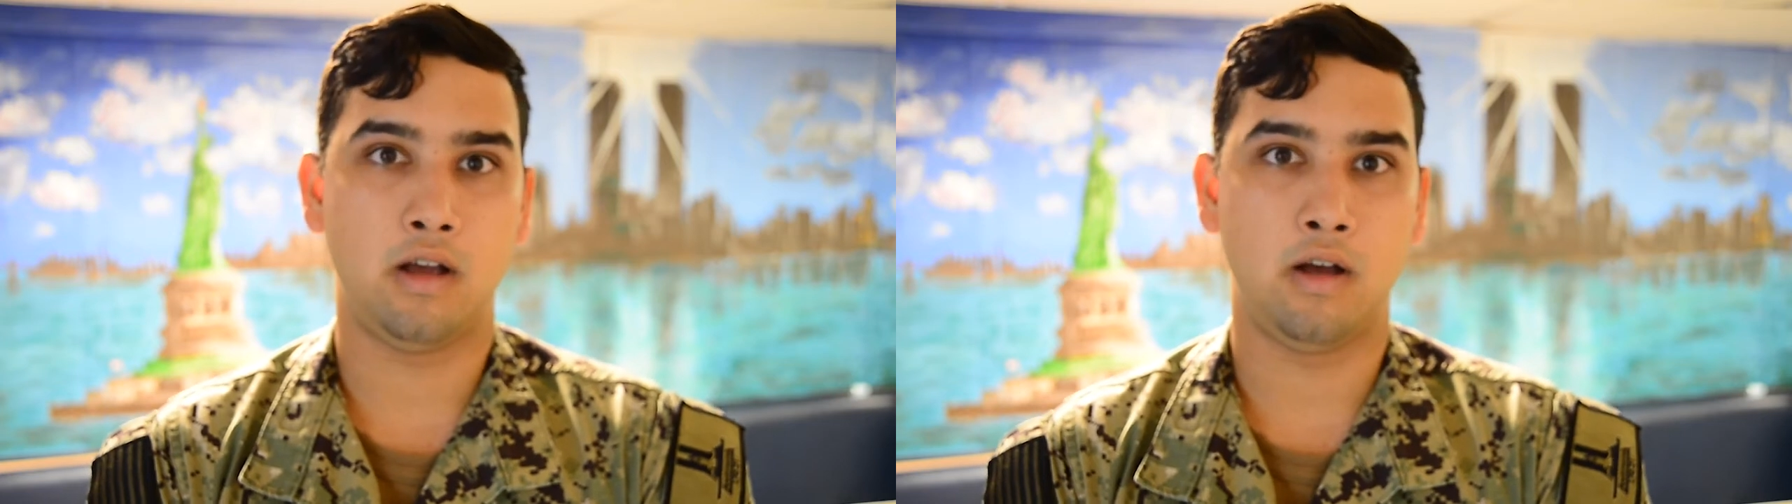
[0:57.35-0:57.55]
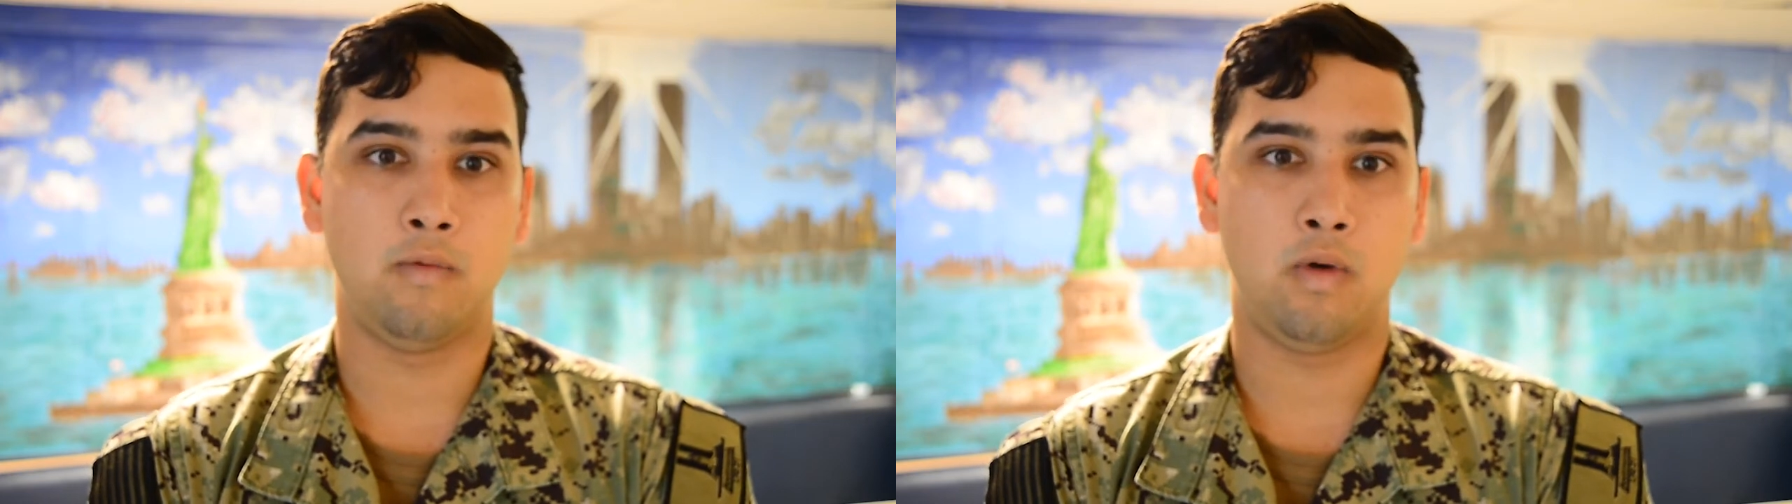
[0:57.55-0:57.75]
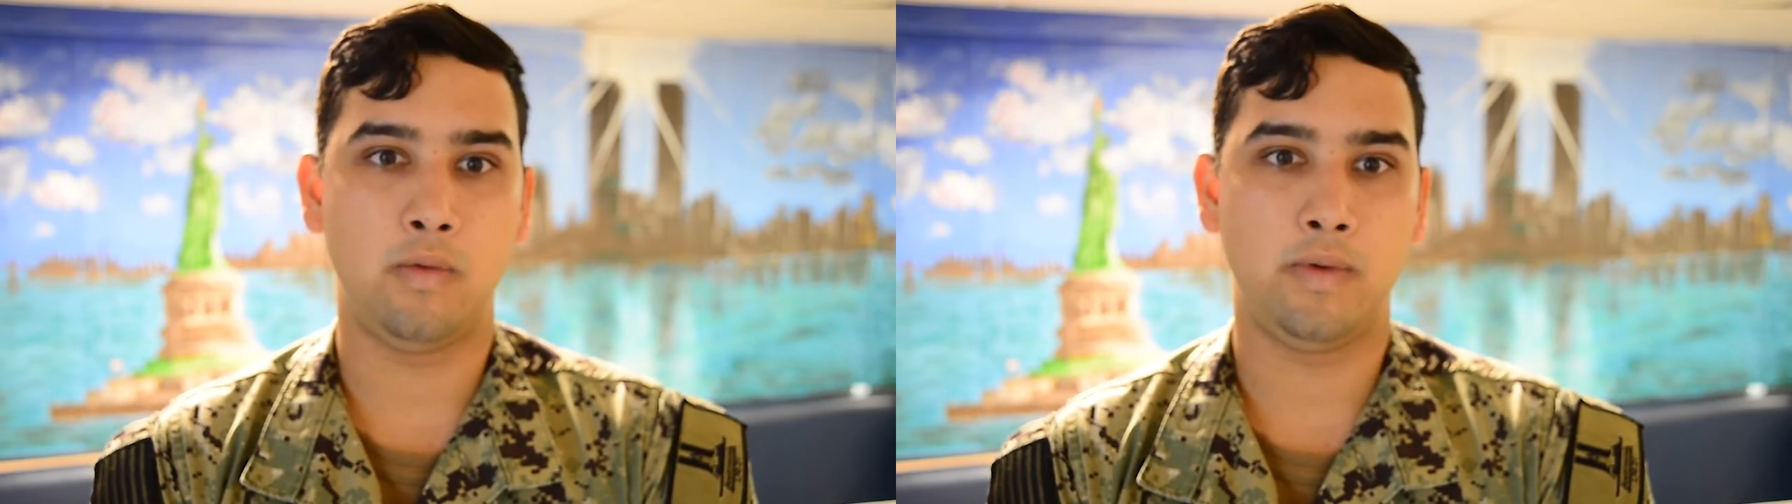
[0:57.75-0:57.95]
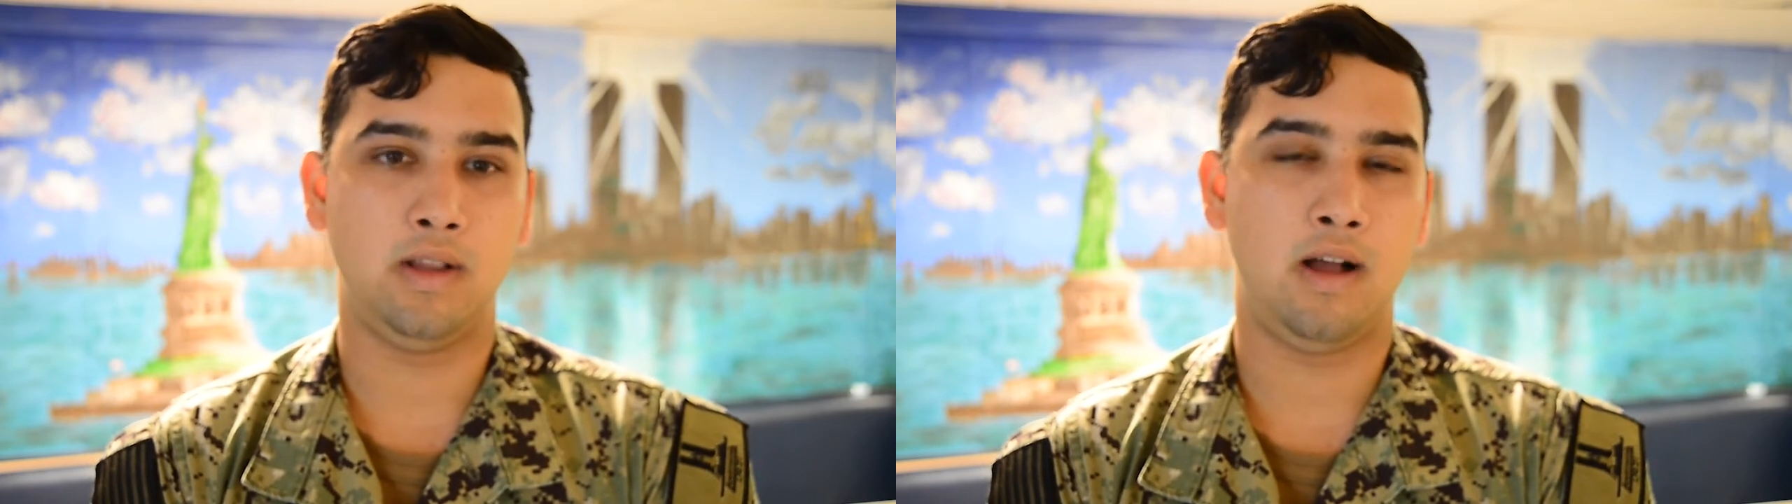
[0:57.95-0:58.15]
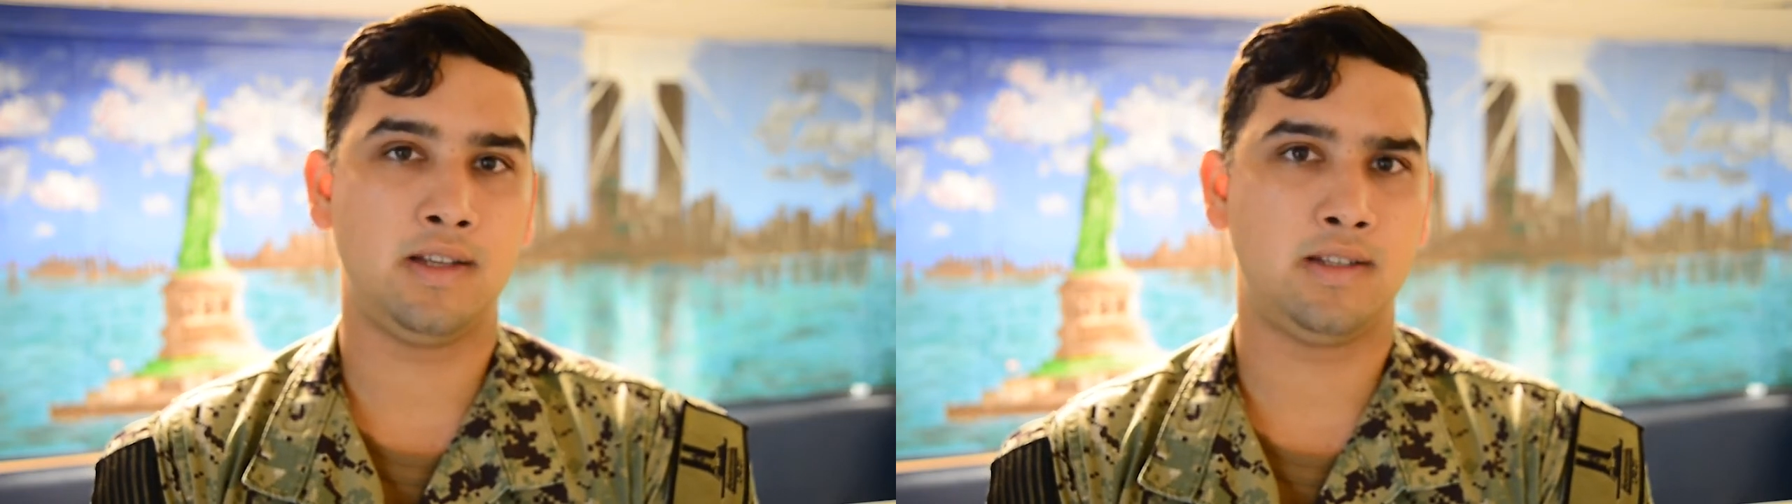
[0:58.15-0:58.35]
of what we
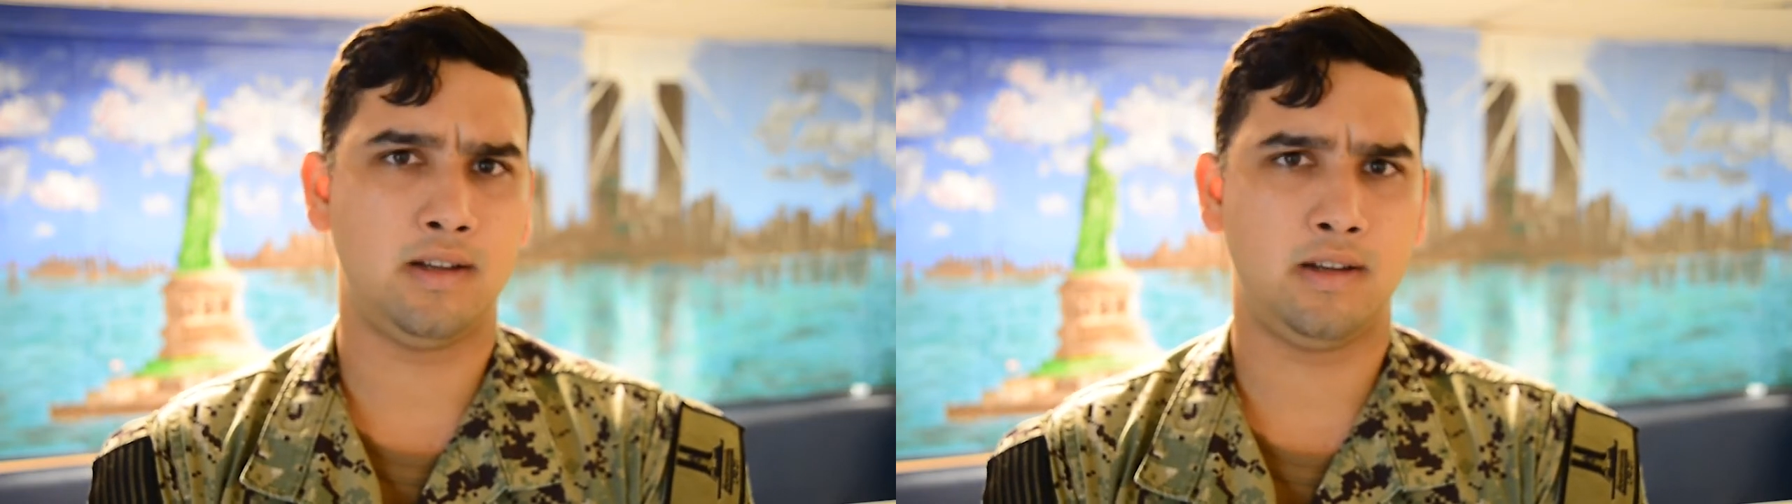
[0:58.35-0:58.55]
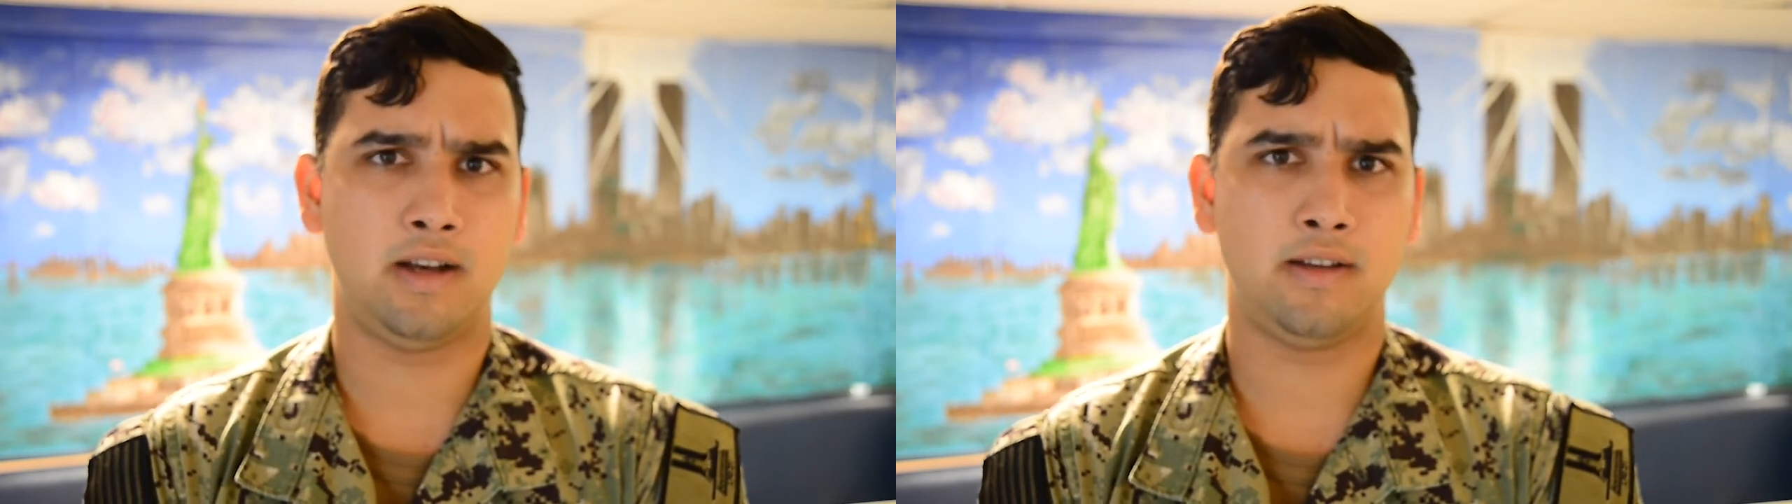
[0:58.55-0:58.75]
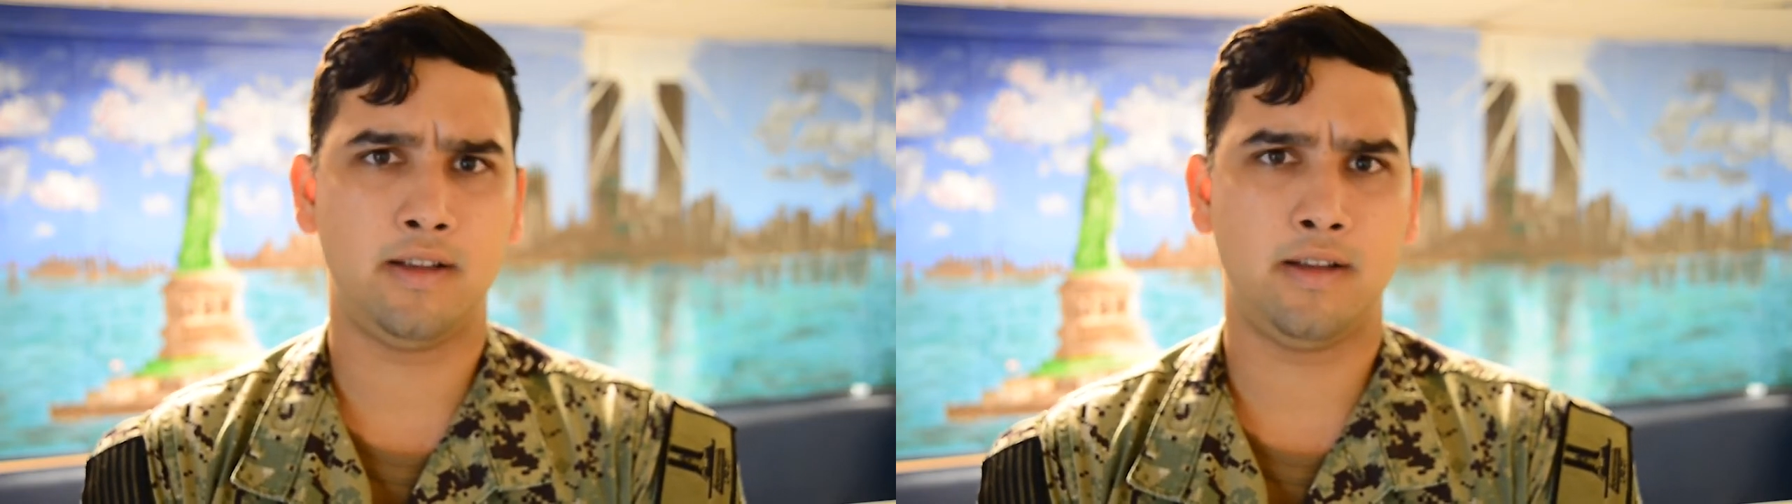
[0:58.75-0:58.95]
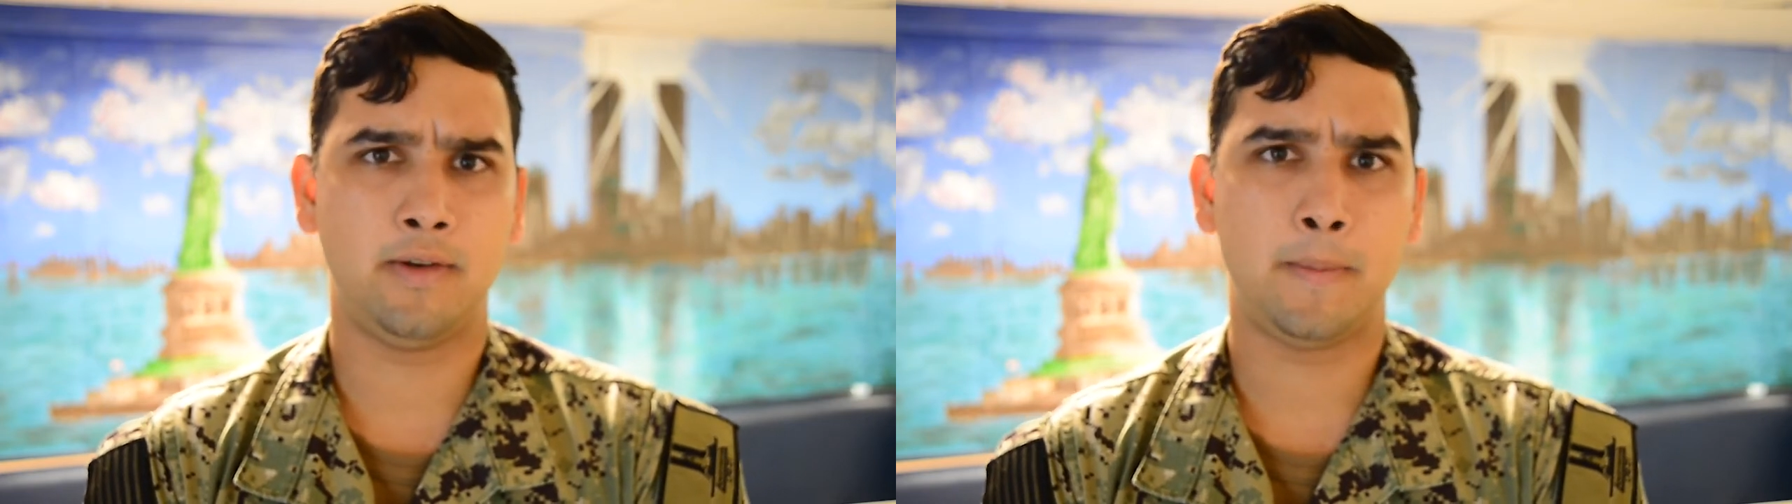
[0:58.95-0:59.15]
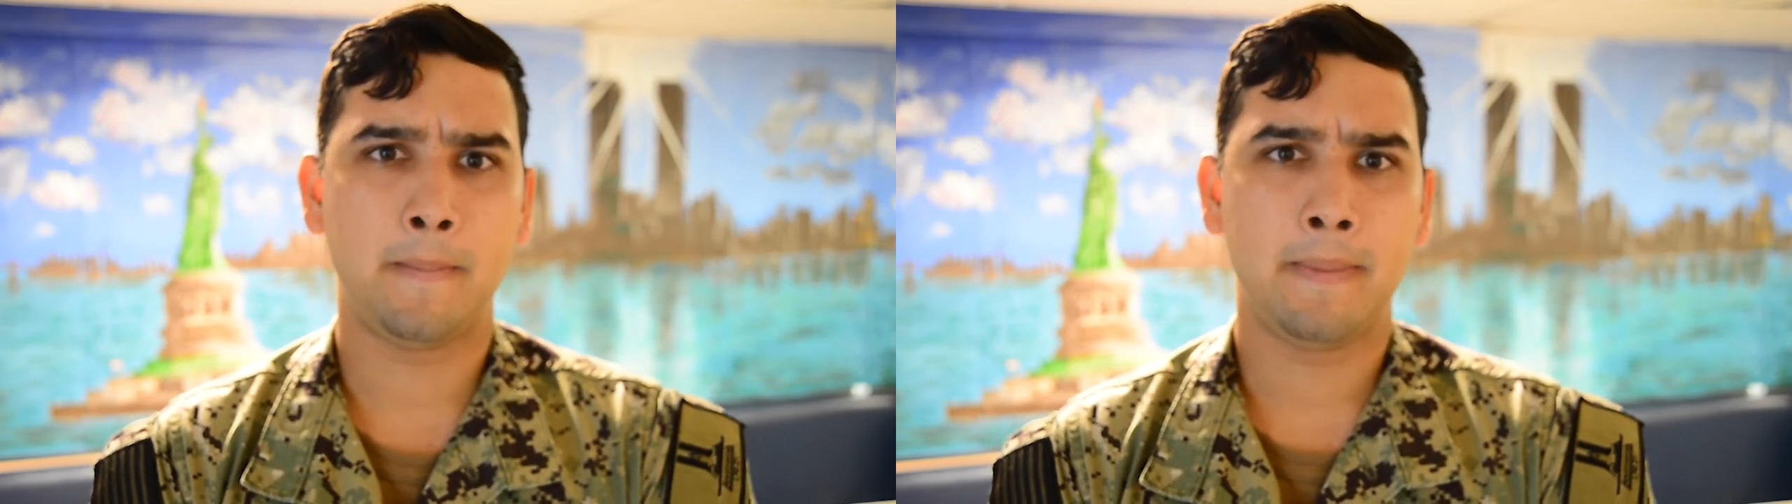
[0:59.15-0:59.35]
lost on 9/11,